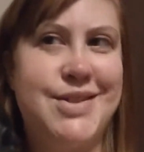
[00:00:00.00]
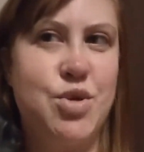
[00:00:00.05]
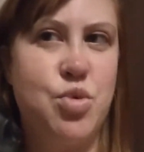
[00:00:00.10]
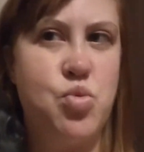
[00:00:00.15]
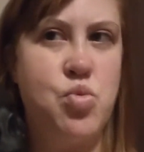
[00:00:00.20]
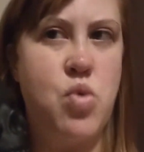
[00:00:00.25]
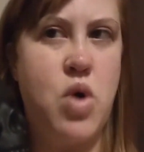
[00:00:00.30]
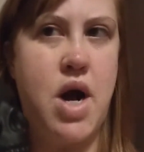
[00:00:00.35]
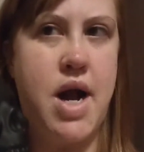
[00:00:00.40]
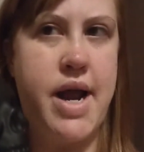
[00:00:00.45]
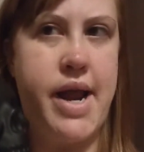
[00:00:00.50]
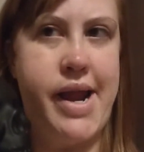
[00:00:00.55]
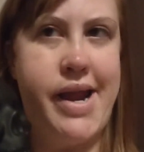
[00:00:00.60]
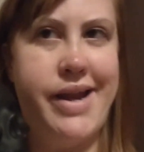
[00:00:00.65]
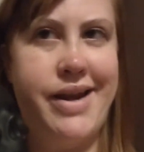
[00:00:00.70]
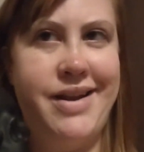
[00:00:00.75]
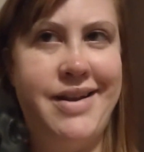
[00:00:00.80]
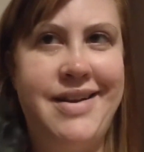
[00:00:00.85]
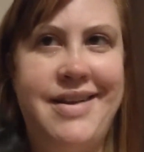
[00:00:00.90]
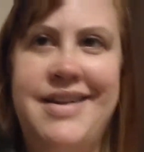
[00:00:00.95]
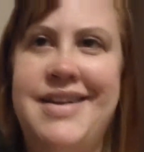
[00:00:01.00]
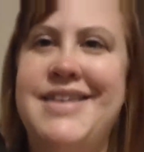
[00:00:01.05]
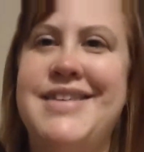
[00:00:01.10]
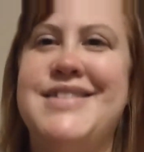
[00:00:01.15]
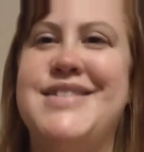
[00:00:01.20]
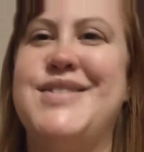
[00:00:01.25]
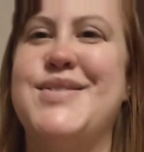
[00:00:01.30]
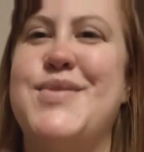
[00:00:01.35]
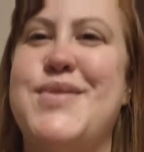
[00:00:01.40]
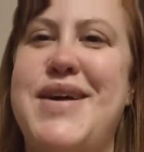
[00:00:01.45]
some wine,
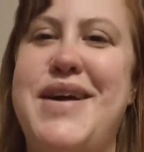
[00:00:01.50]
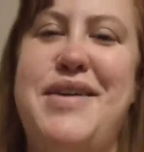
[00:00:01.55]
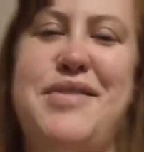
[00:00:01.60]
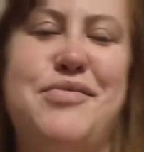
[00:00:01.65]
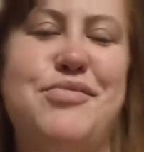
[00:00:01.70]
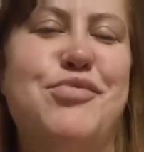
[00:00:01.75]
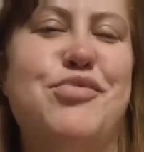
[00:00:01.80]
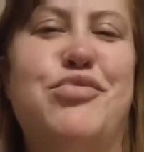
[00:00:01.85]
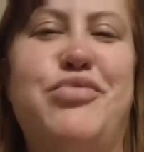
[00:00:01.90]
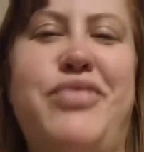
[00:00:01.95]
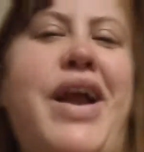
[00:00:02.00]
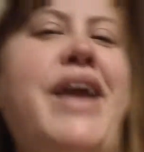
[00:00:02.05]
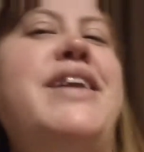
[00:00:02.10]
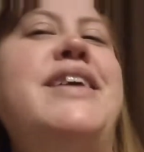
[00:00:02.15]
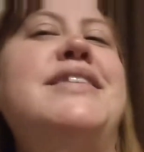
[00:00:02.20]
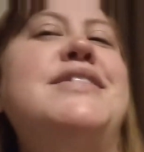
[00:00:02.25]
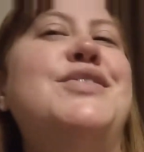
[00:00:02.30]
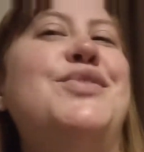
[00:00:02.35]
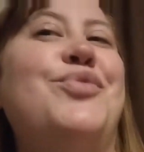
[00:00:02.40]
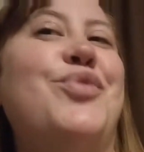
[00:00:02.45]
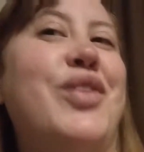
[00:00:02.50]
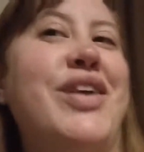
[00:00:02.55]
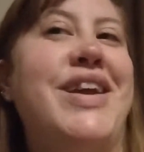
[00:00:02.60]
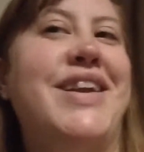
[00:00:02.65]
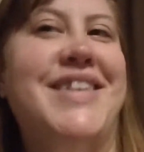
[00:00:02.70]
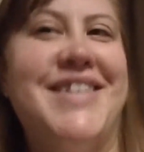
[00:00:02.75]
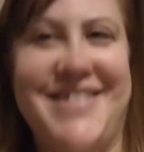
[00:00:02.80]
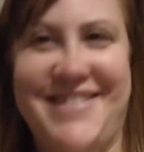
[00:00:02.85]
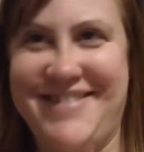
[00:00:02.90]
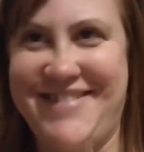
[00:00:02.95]
so I am ready to
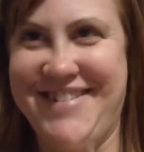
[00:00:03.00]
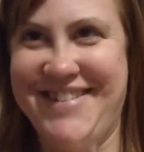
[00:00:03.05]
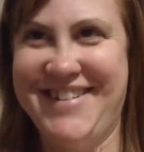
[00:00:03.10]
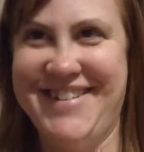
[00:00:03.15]
read.